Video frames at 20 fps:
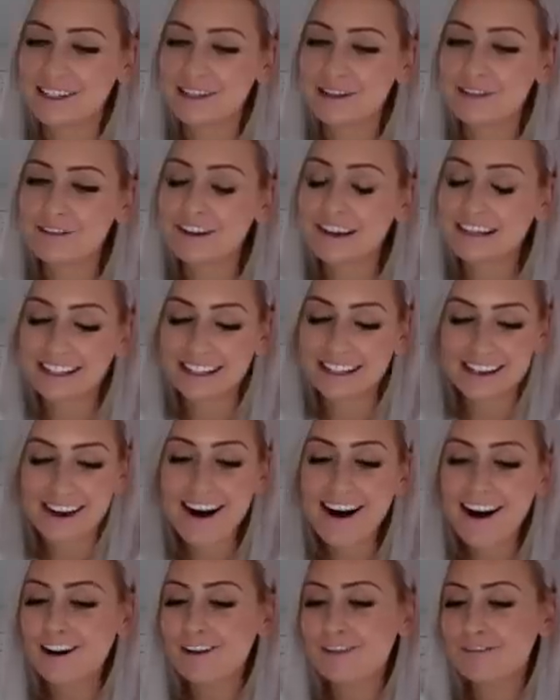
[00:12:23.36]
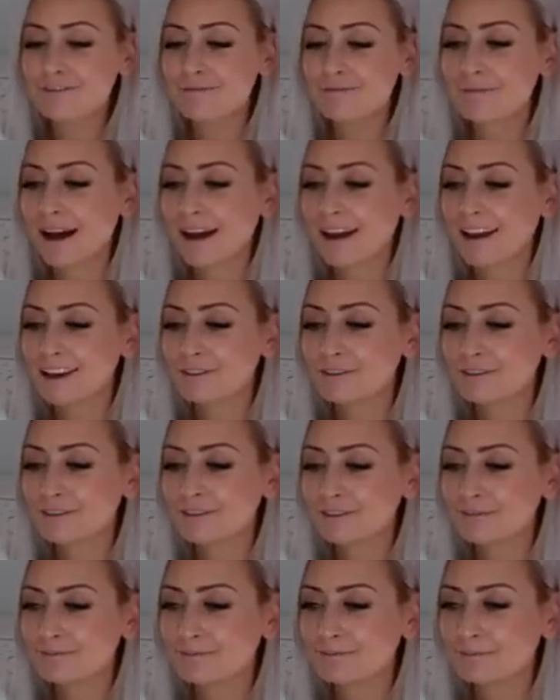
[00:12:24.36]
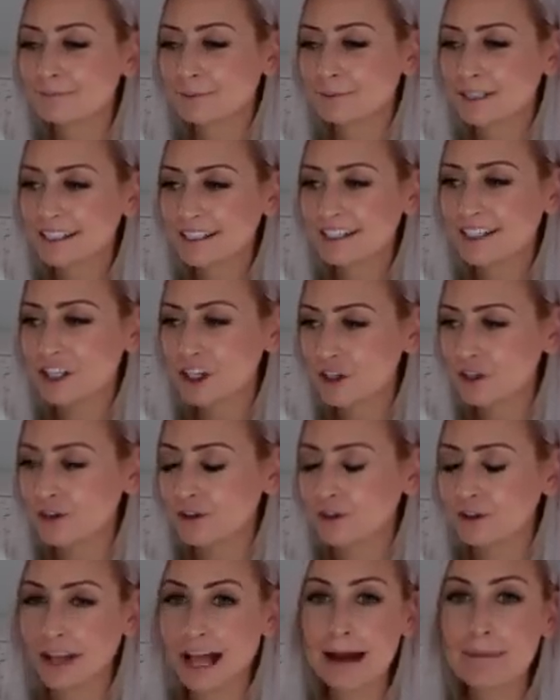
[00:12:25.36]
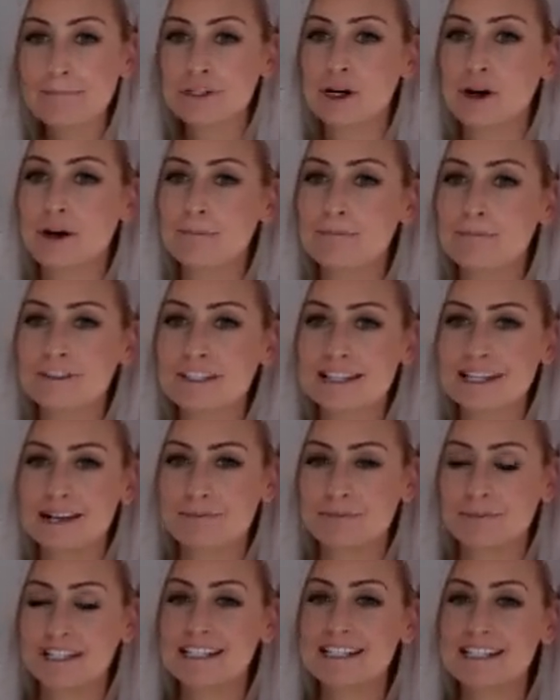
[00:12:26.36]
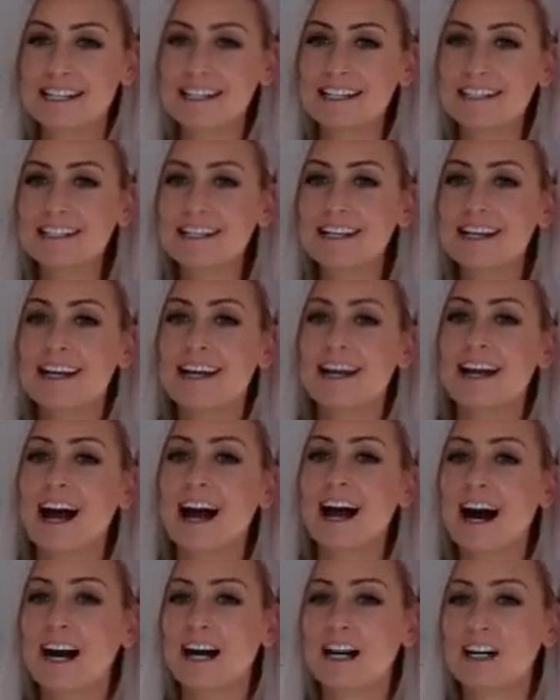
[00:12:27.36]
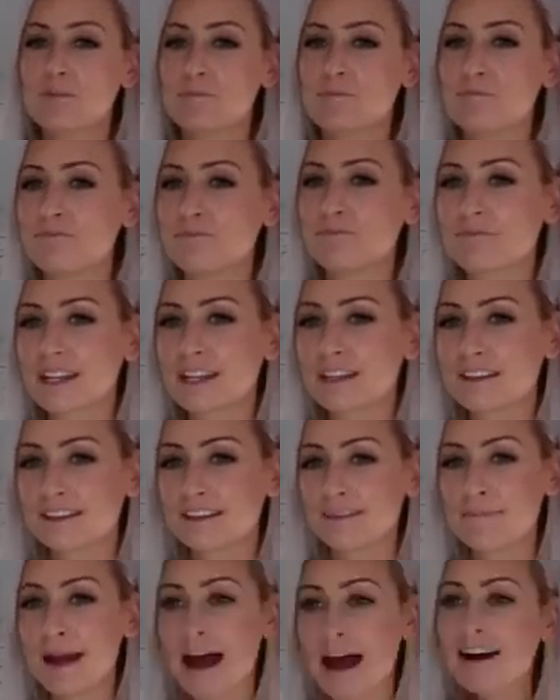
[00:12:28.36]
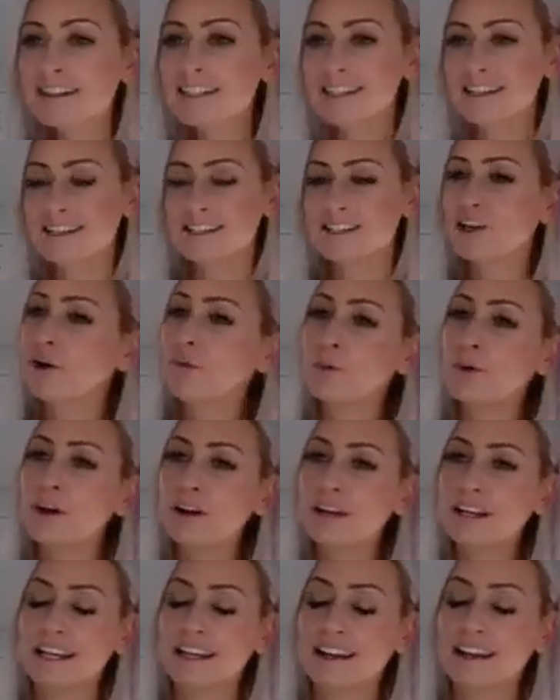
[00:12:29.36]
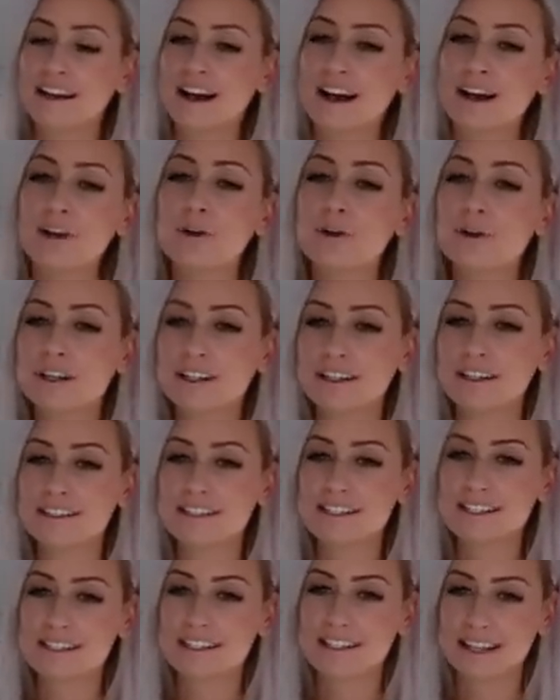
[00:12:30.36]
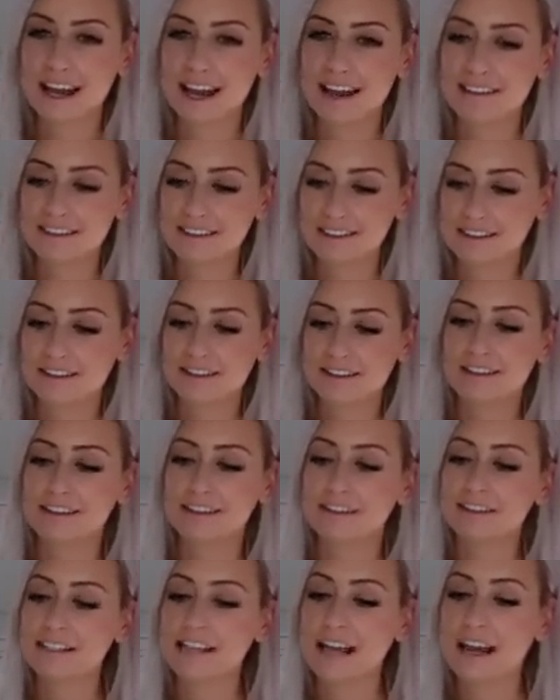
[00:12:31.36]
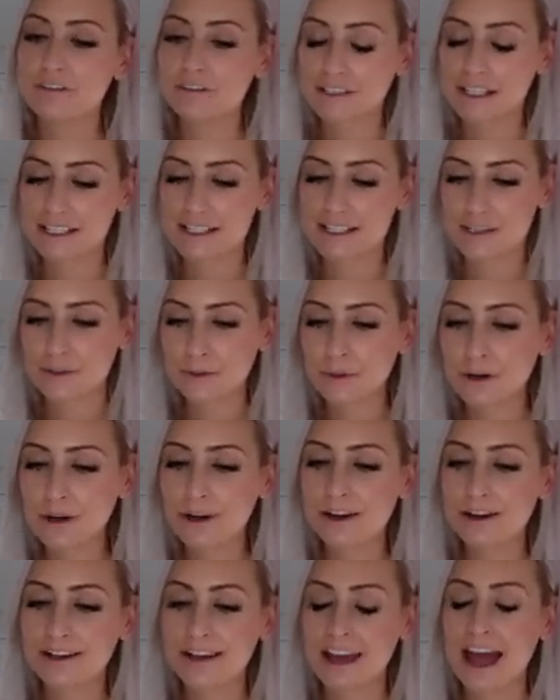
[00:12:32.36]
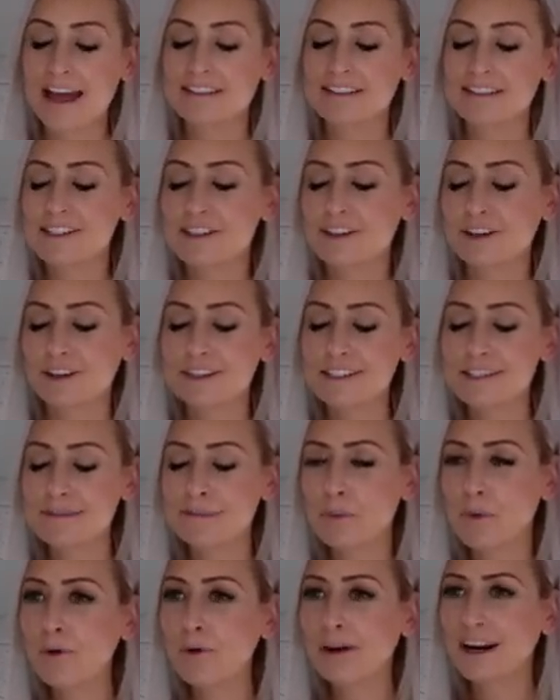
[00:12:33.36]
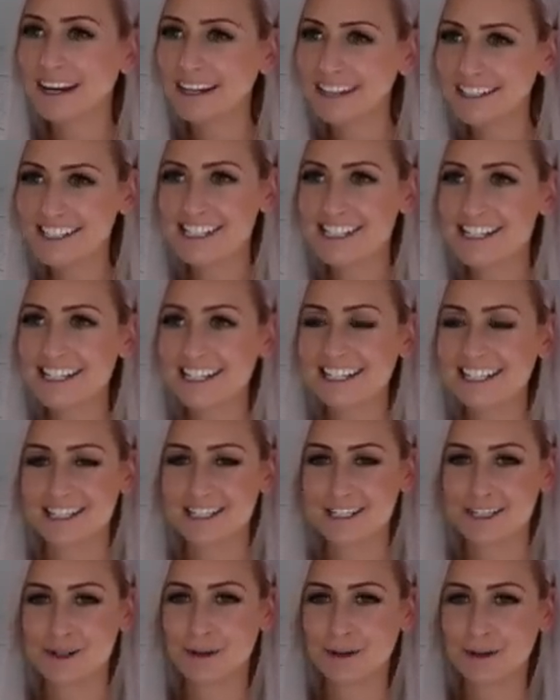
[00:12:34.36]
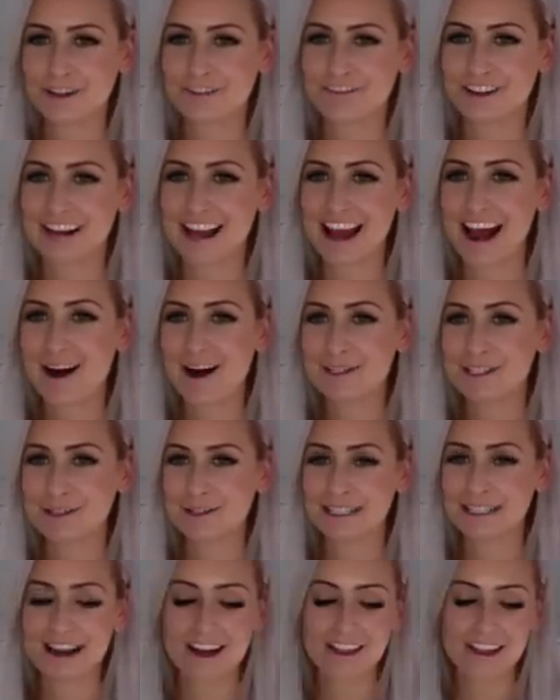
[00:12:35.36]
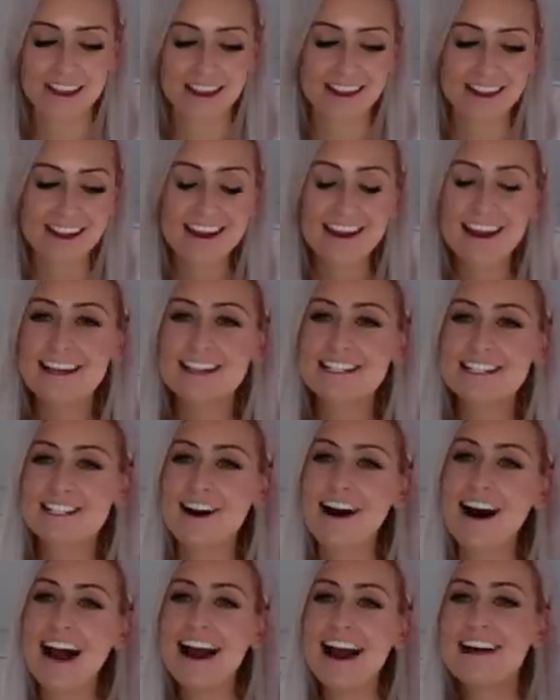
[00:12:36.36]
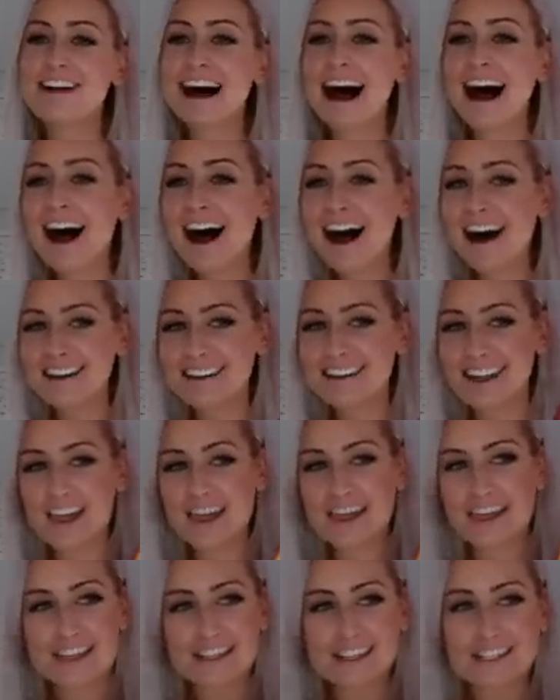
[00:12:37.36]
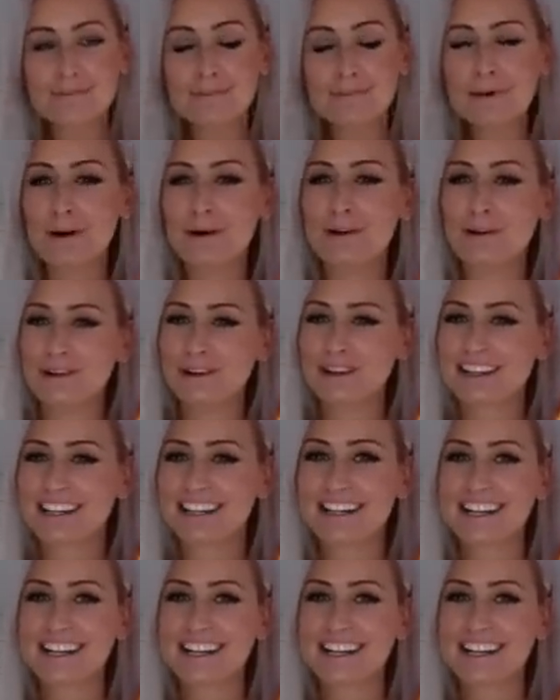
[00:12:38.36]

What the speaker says: funny enough, my pretty new laptop, for some reason, the mouse has stopped working and I couldn't get the Netflix to work. And, you know, it's boring to sit in the sauna for an hour doing nothing. So I have had this book